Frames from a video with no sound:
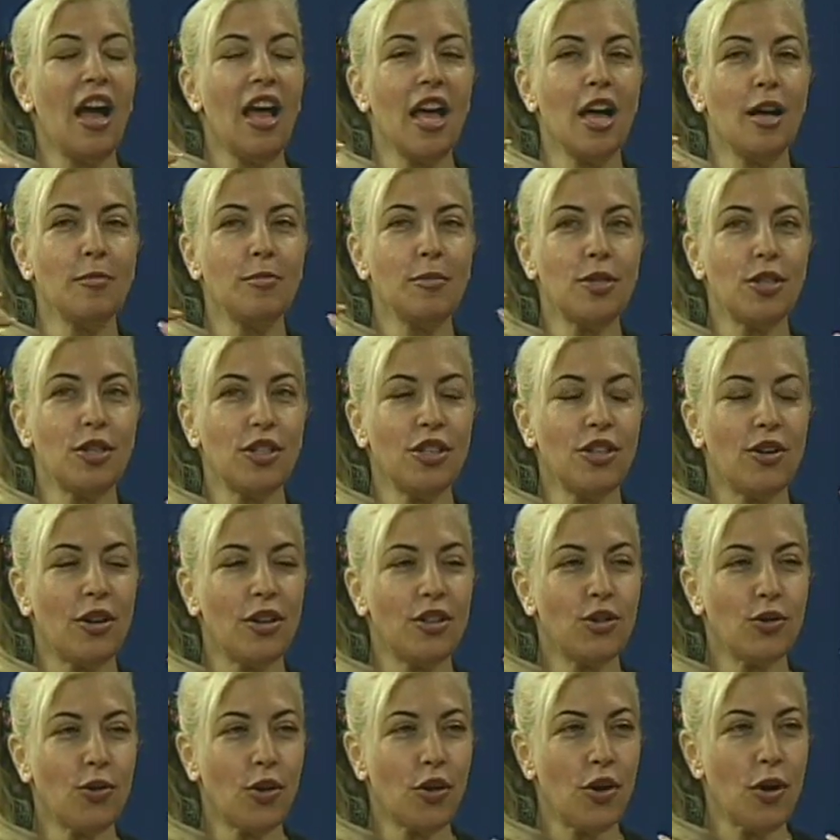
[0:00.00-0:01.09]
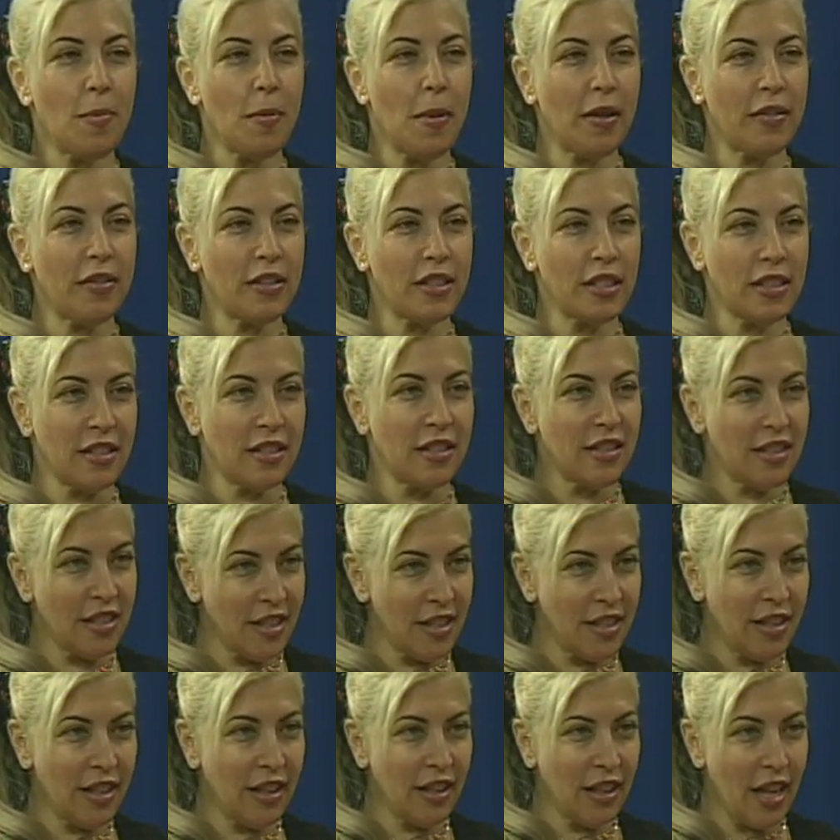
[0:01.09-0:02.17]
I helped her, you know, I taught her about
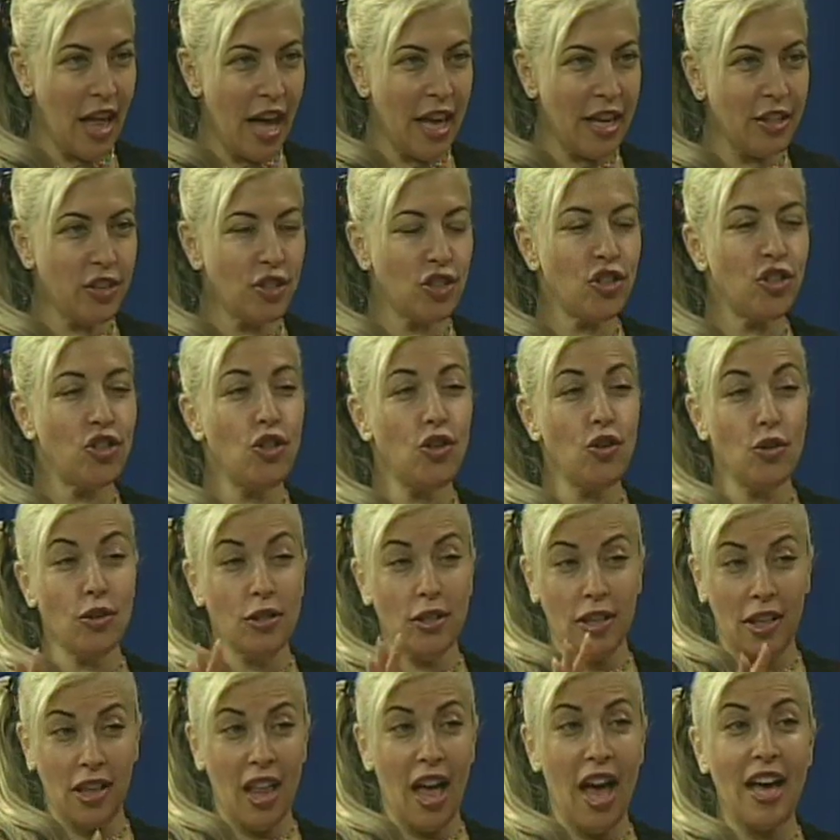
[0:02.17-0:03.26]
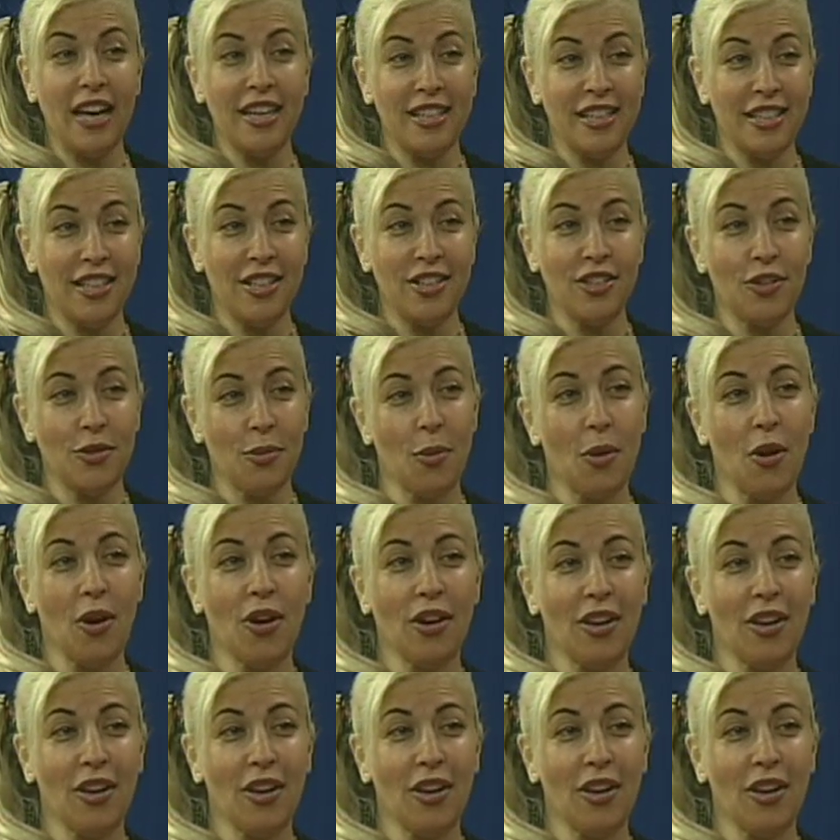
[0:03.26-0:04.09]
the lights. Do you use the lights in your work?